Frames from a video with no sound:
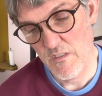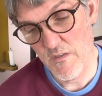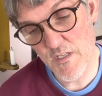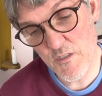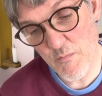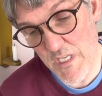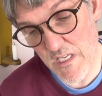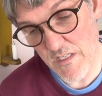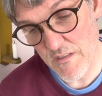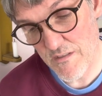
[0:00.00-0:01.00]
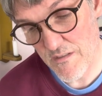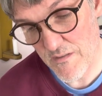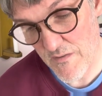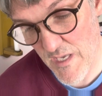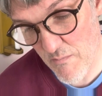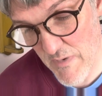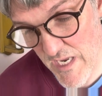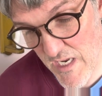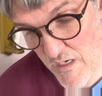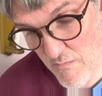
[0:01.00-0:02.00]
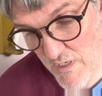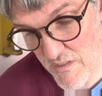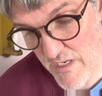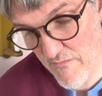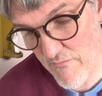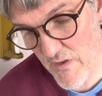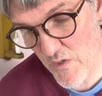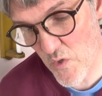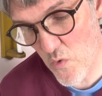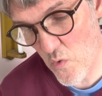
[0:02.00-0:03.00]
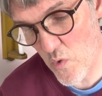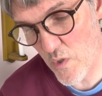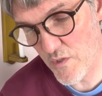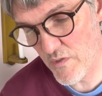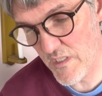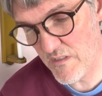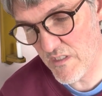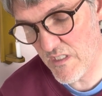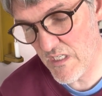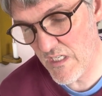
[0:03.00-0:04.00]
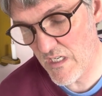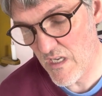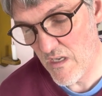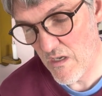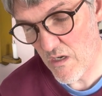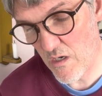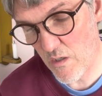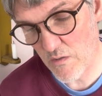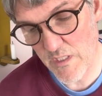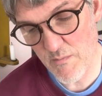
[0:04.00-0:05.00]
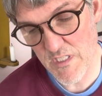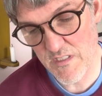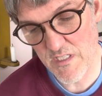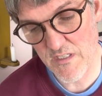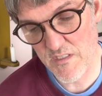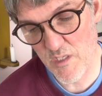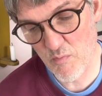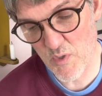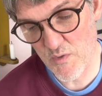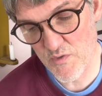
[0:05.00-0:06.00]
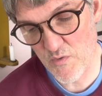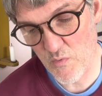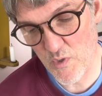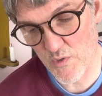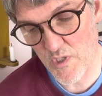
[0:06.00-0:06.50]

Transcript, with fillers: This means that man must have felt horror transcending all limits as he approached the world